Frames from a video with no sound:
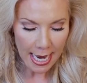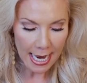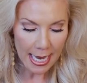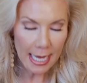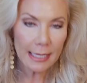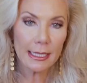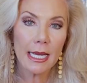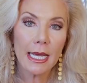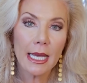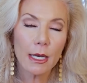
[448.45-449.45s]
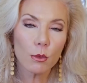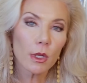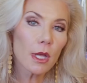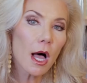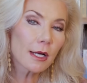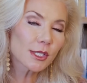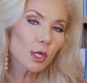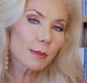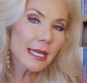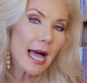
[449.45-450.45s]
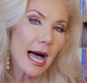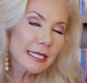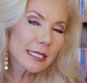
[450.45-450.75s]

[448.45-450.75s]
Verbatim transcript: and it will also be